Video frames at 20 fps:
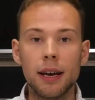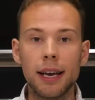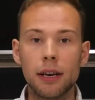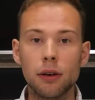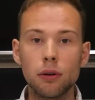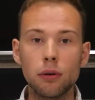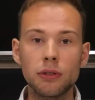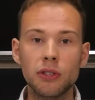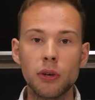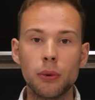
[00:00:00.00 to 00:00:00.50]
It
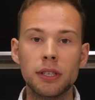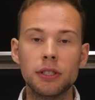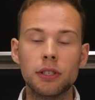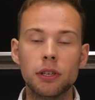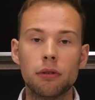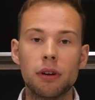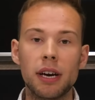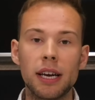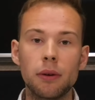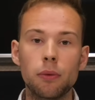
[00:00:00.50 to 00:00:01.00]
can also
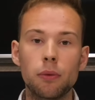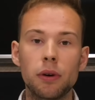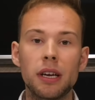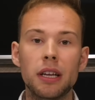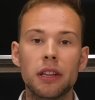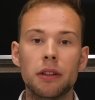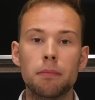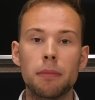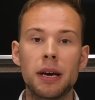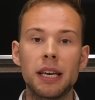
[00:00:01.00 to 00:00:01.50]
integrate
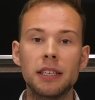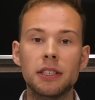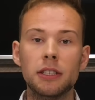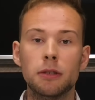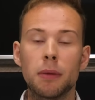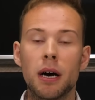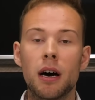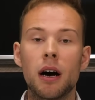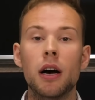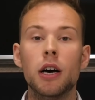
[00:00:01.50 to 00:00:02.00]
with many
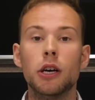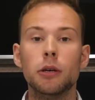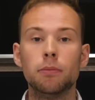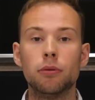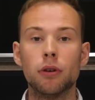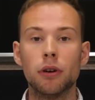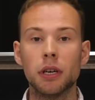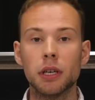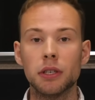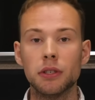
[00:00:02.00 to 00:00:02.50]
smart home
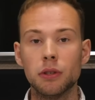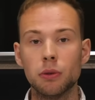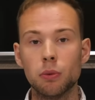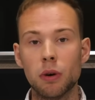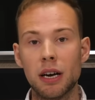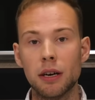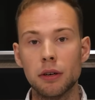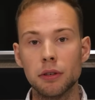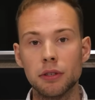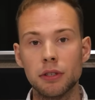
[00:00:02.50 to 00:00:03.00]
products as
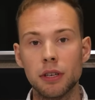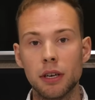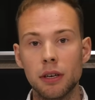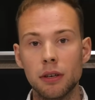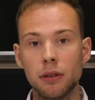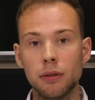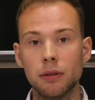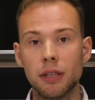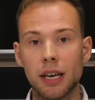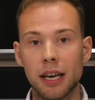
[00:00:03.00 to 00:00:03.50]
well,
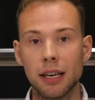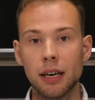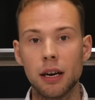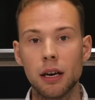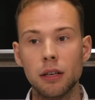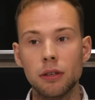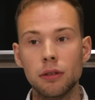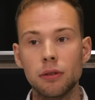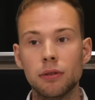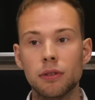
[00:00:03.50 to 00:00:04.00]
so that
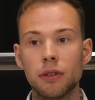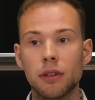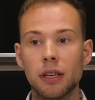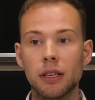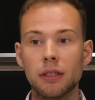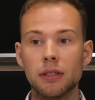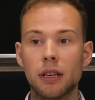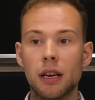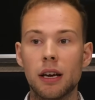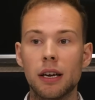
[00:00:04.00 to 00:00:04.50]
includes
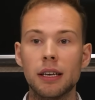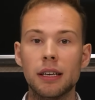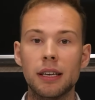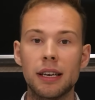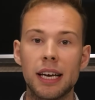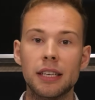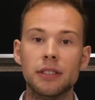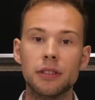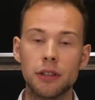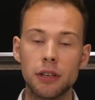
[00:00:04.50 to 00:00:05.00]
things like
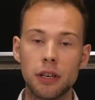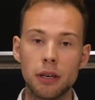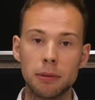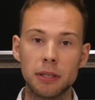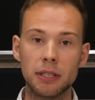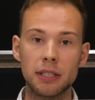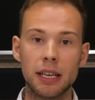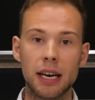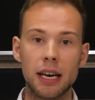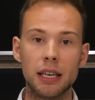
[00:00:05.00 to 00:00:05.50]
Nest
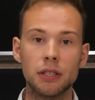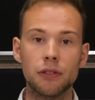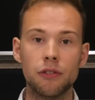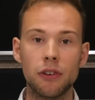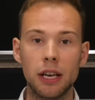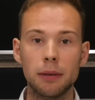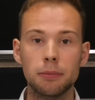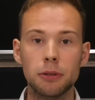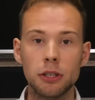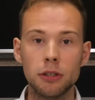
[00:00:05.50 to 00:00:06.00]
thermostats,
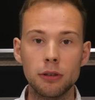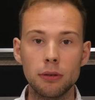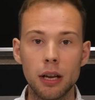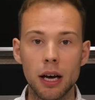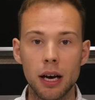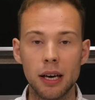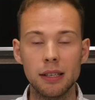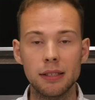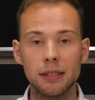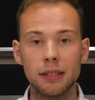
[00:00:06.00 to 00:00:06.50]
Philips Hue
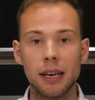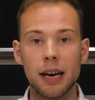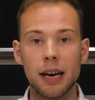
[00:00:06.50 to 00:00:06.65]
lights,